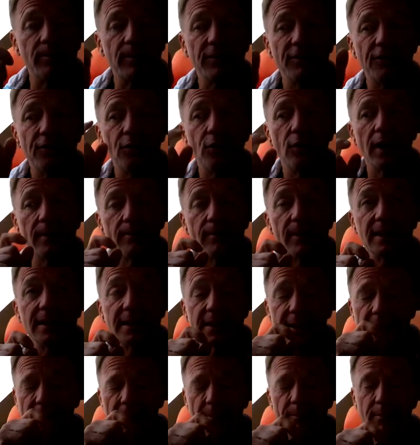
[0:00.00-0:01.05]
before in my
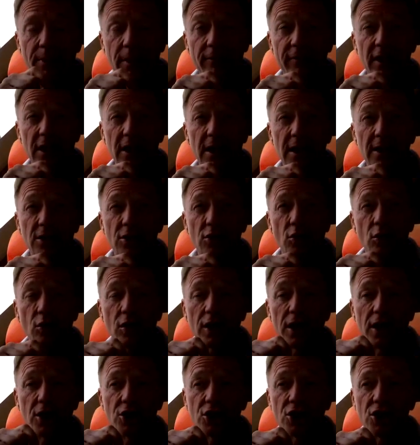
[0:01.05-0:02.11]
sample with the stock
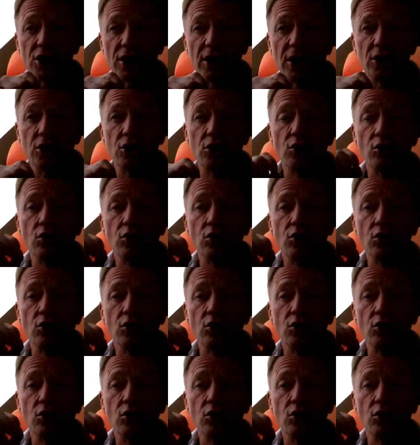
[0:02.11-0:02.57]
exchange,